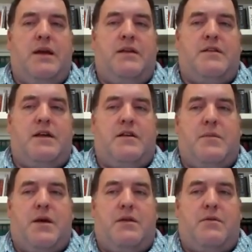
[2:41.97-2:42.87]
And he said to
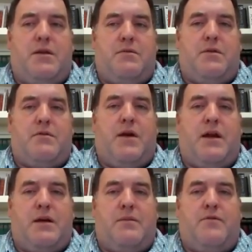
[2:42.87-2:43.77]
the man who had the withered
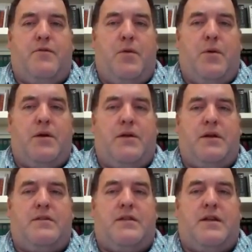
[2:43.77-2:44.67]
hand, "Come forward."
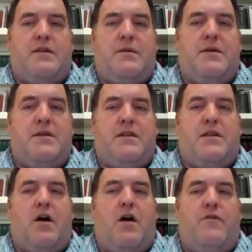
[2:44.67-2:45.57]
Then he said to them, "Is it
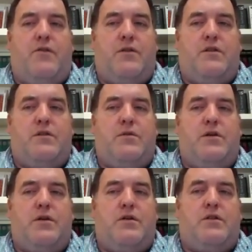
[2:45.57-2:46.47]
lawful to do
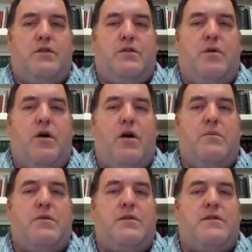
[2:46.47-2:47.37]
good or to do
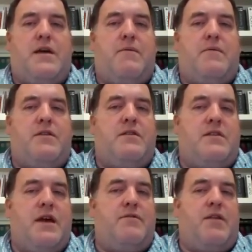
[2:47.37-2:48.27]
harm on the Sabbath, to
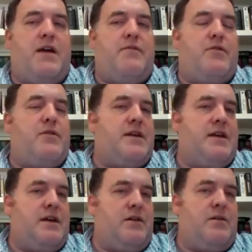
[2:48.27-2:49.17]
save life or to
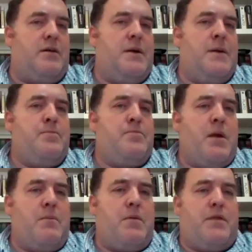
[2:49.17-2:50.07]
kill?"
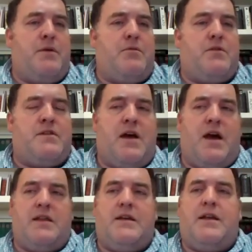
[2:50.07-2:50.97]
But they were
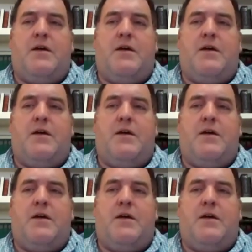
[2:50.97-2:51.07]
silent.